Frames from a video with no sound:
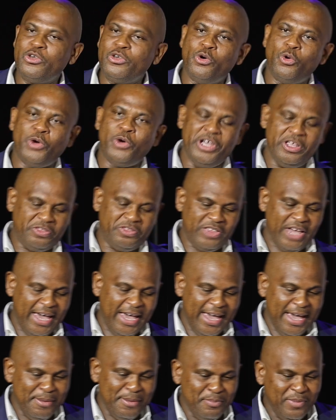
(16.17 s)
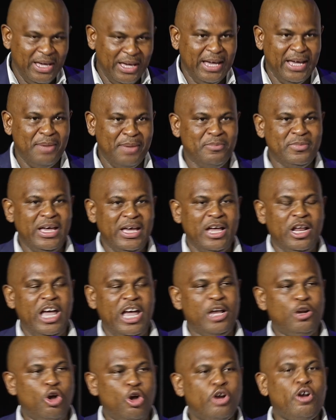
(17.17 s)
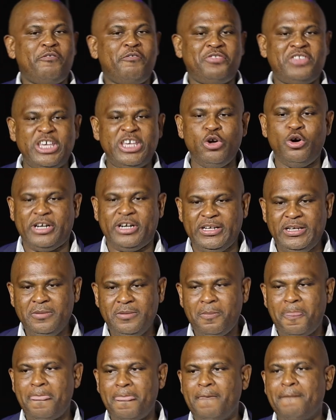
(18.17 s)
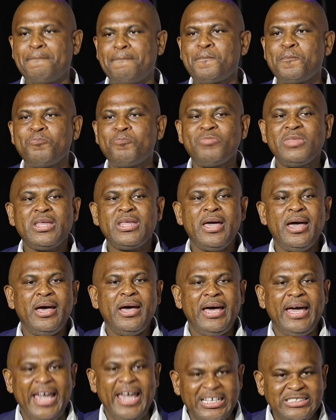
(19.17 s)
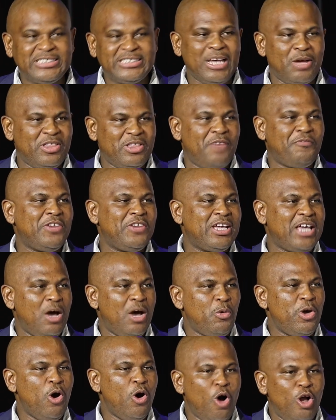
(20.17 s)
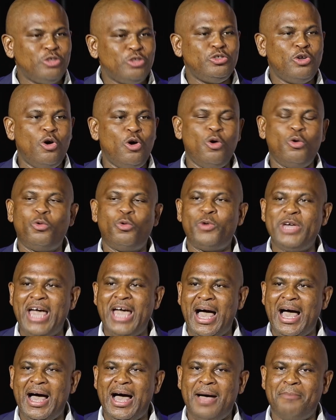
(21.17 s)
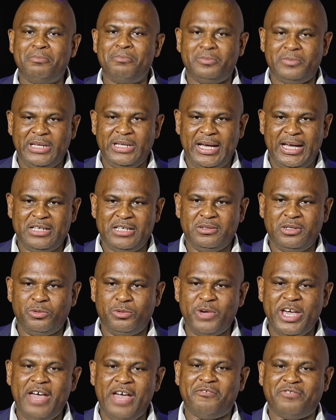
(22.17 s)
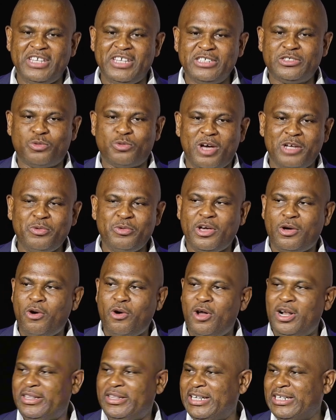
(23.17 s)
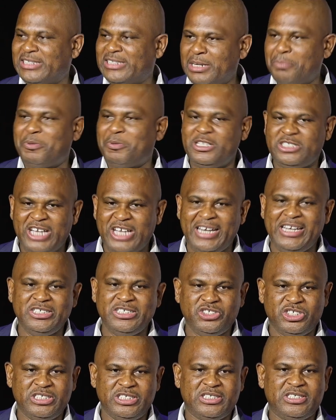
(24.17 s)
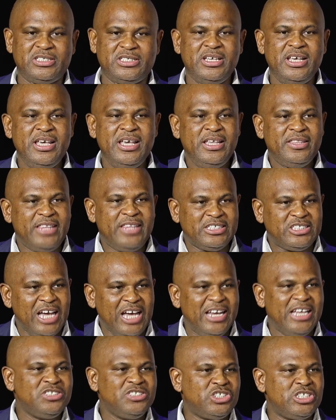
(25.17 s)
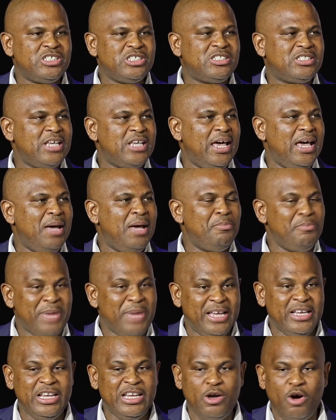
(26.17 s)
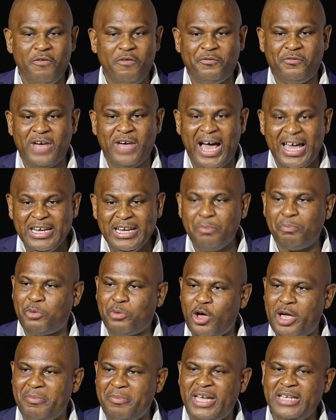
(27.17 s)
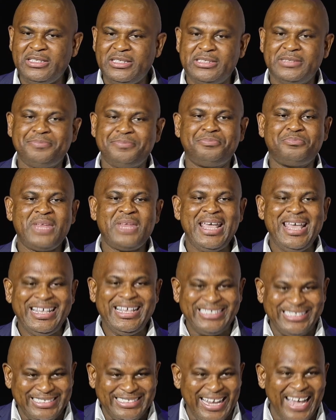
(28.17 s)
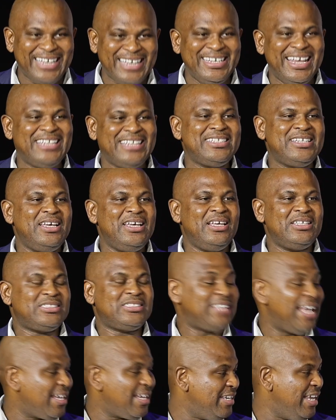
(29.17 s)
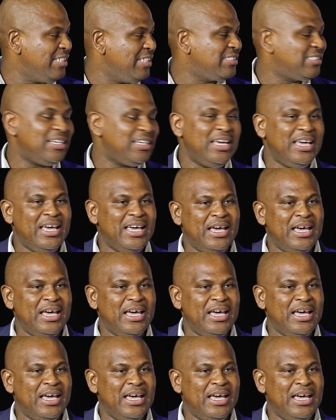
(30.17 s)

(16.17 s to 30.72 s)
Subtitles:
you with a lot of theory, in South Africa, we all know we have this, what we call the triple challenges. The challenges mainly of unemployment, stagnant